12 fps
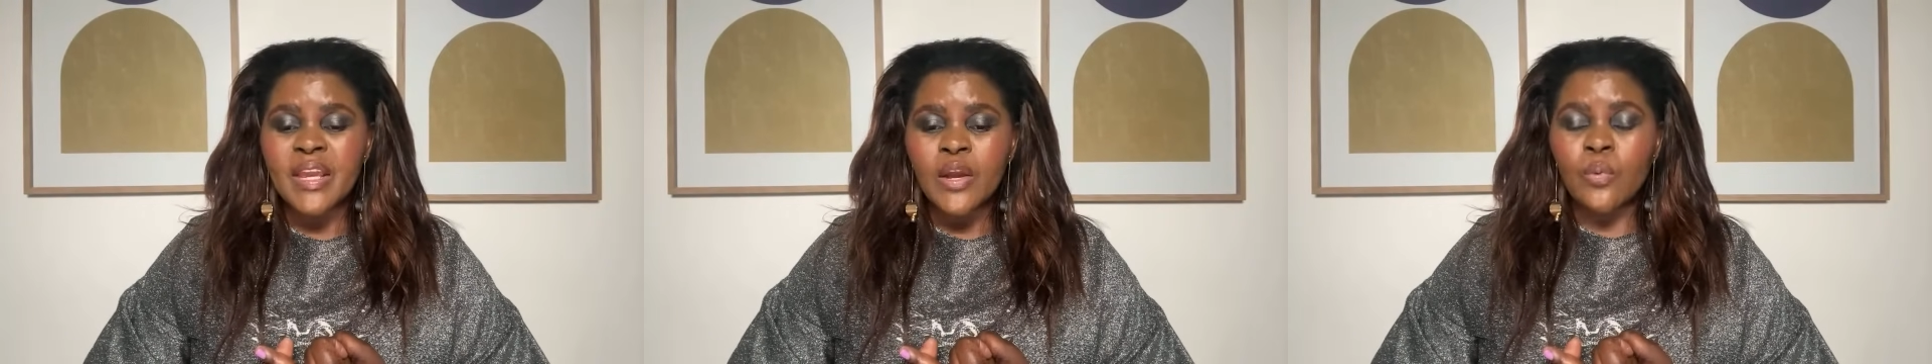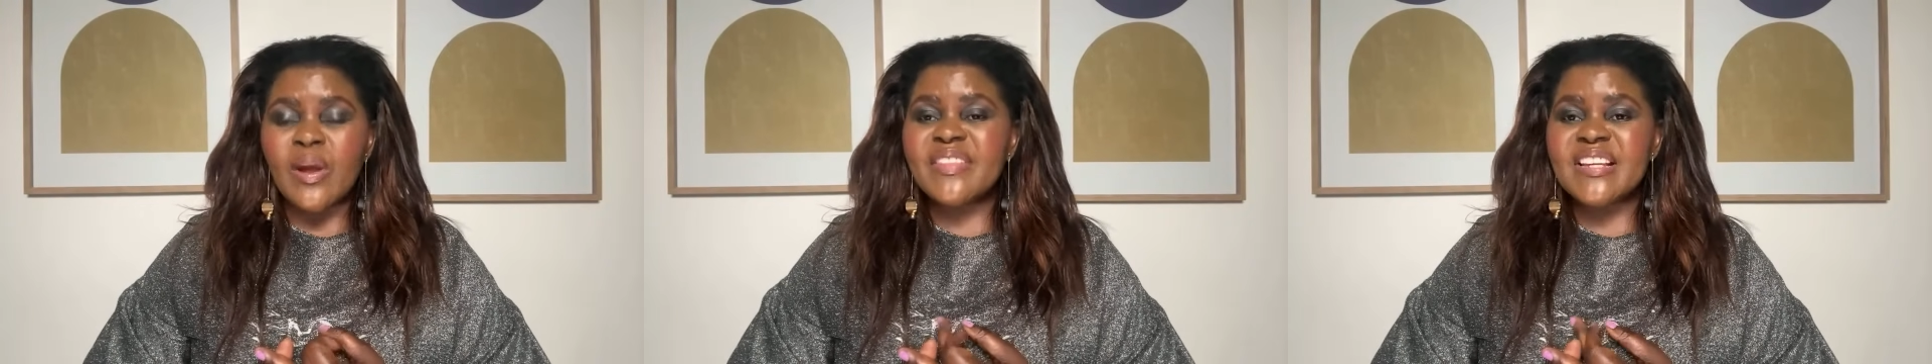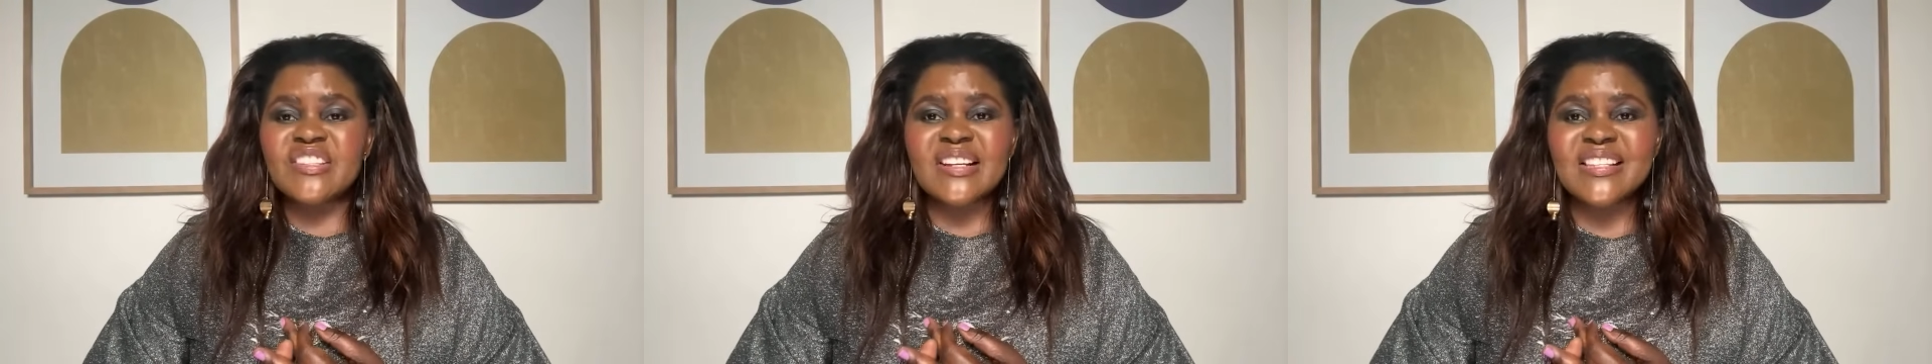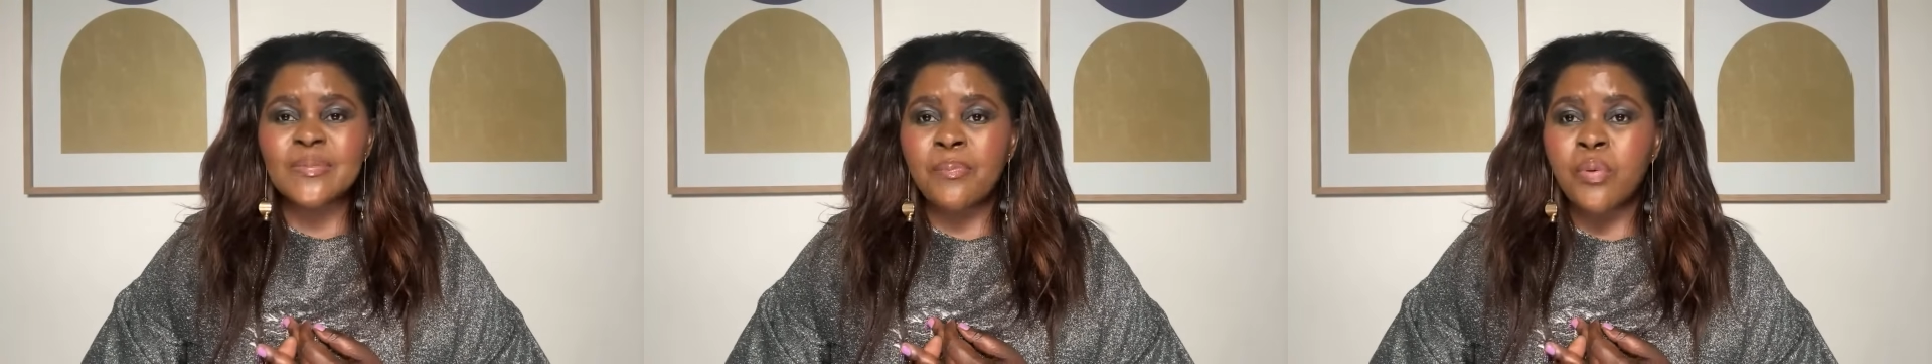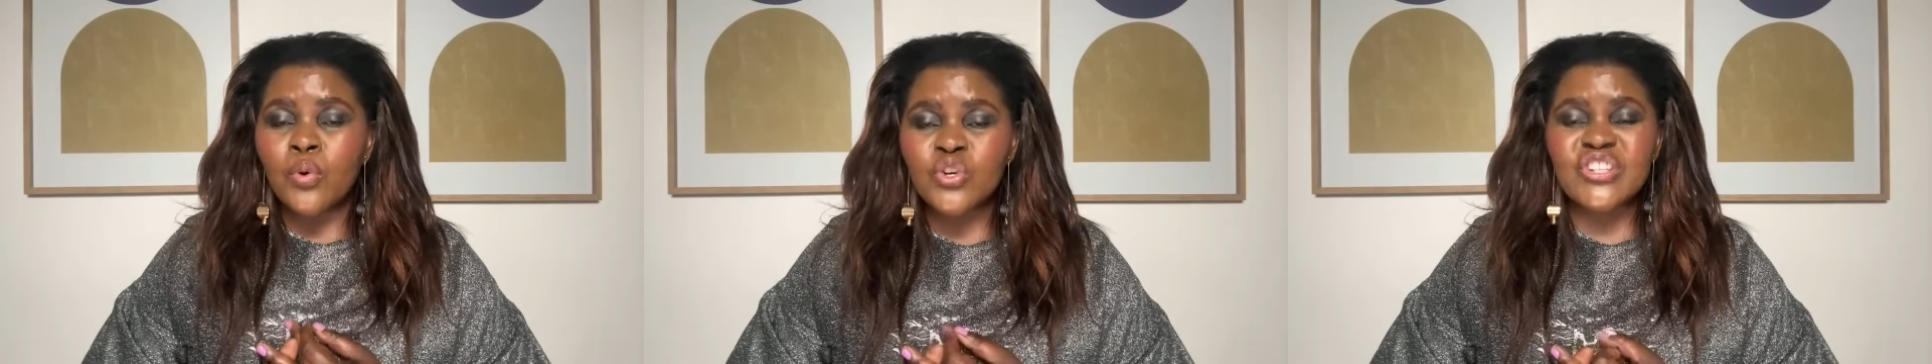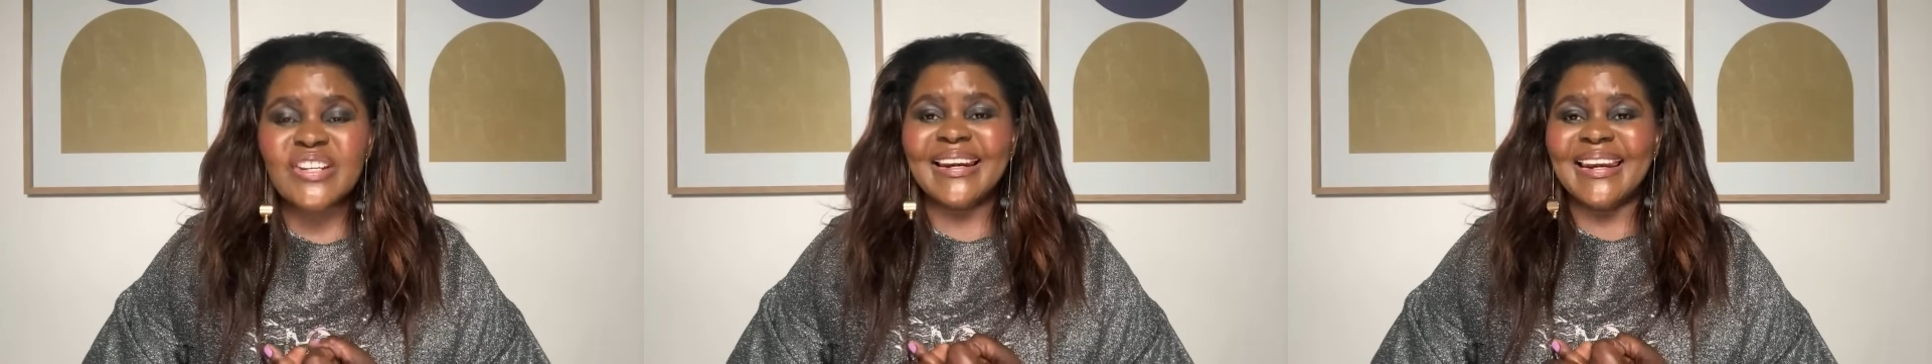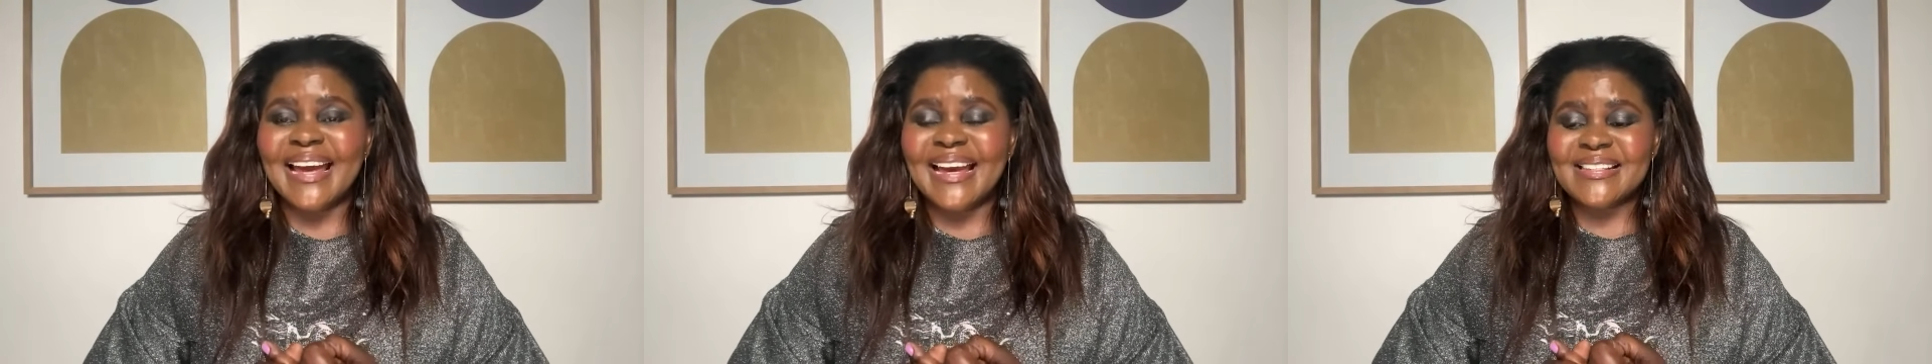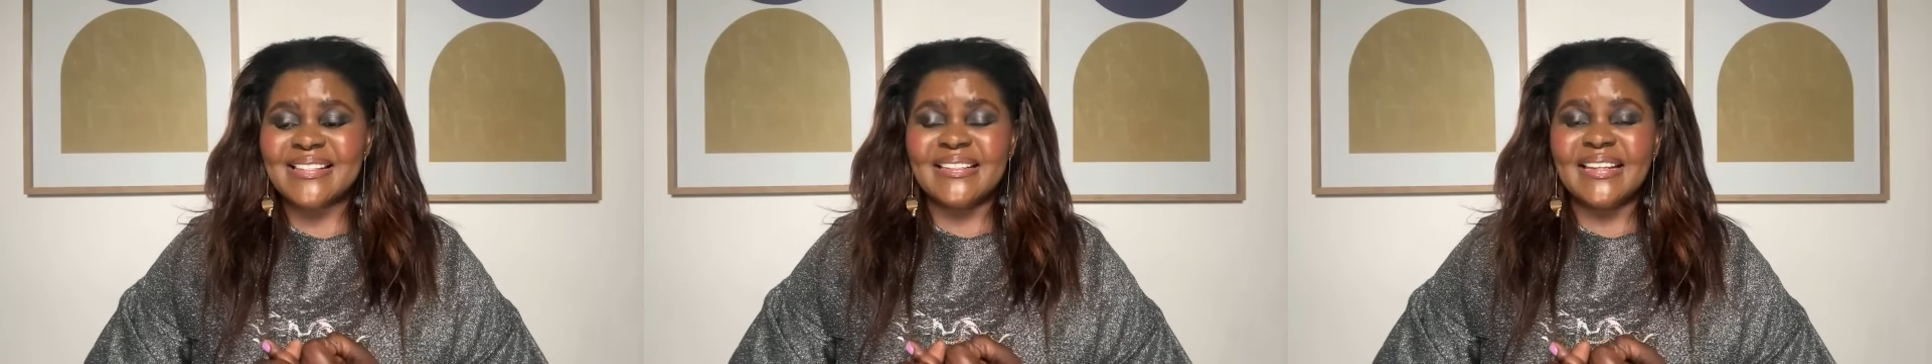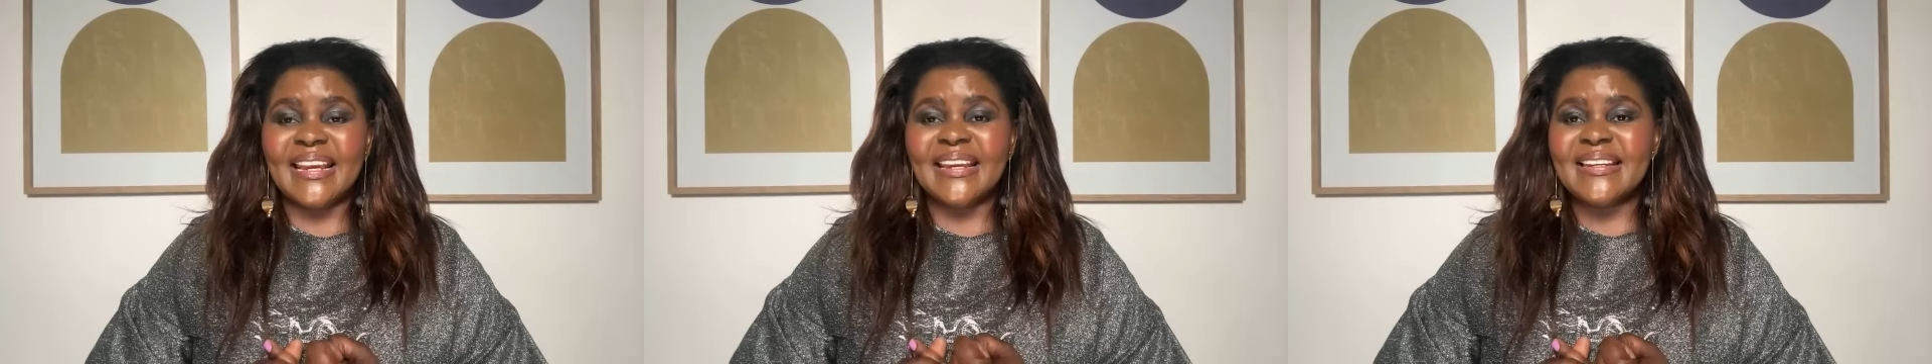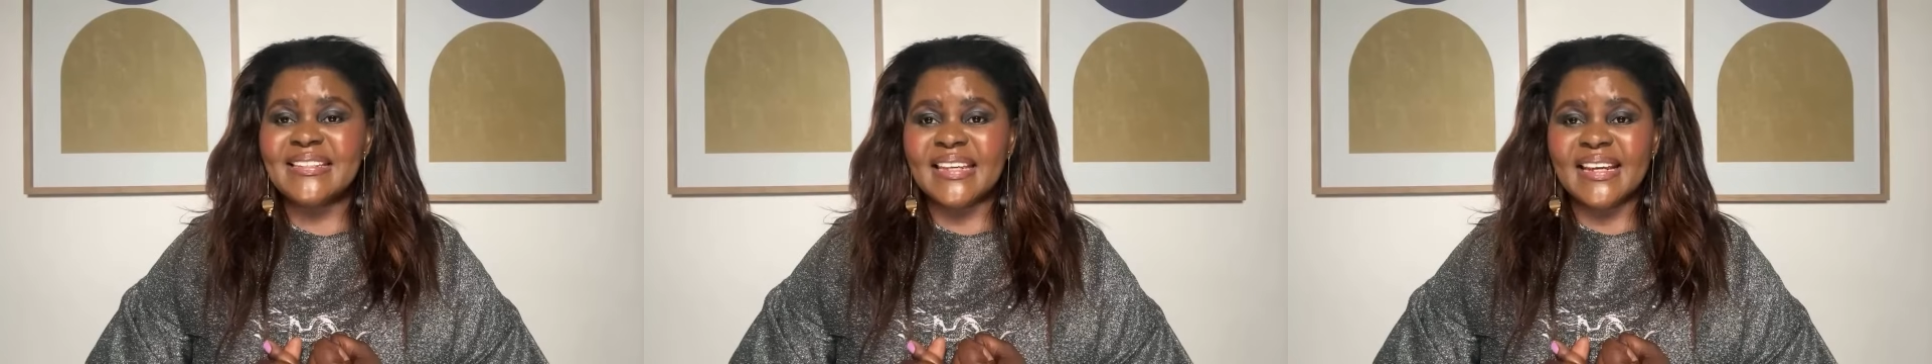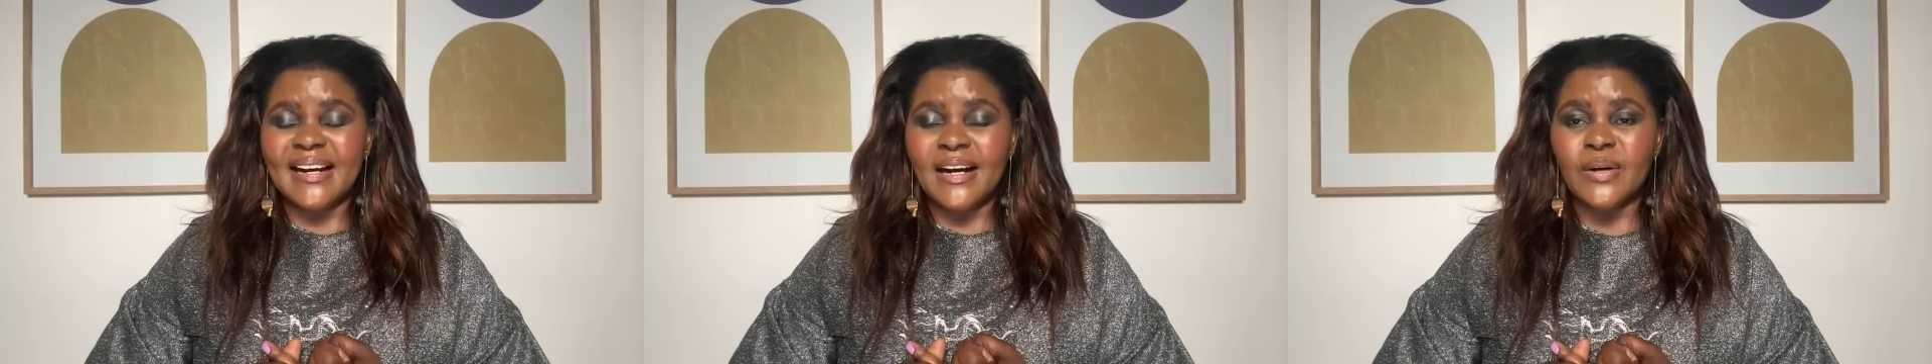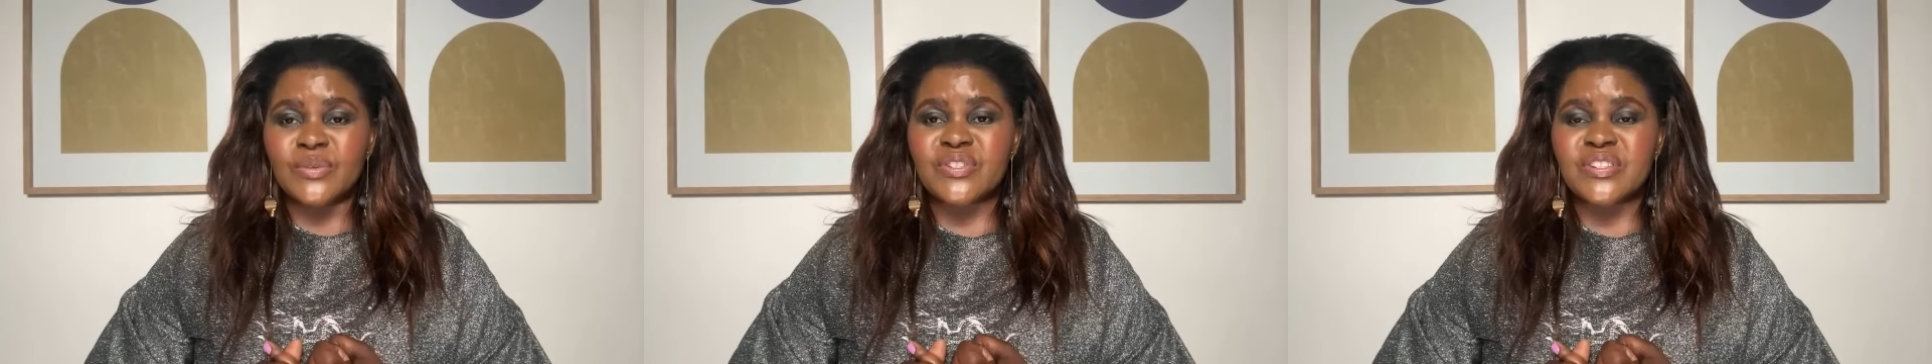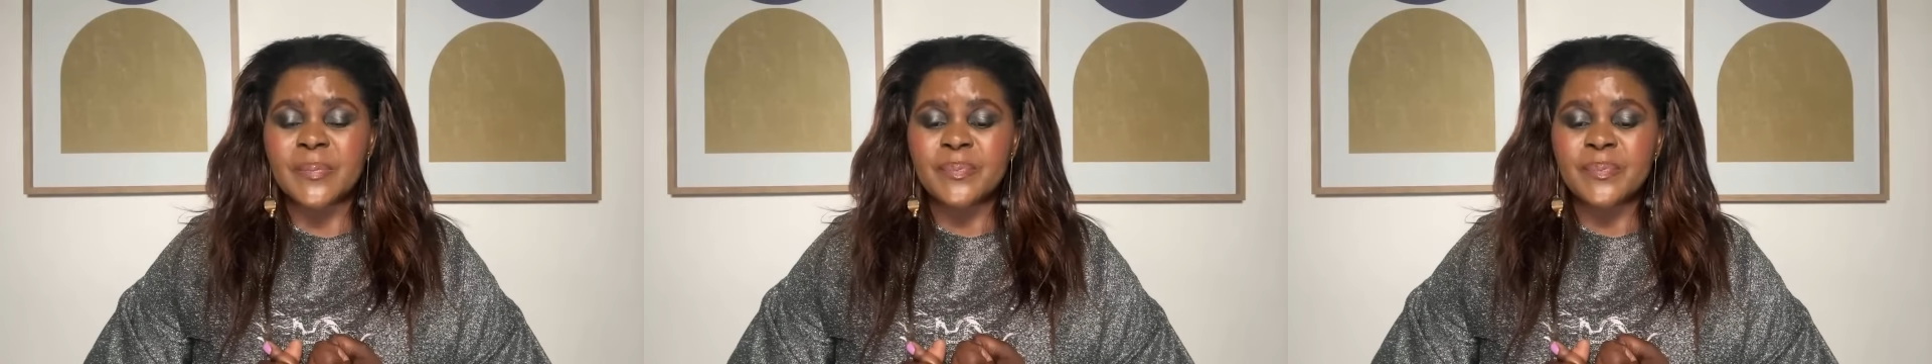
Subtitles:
where they're just pushing lies day in, day out.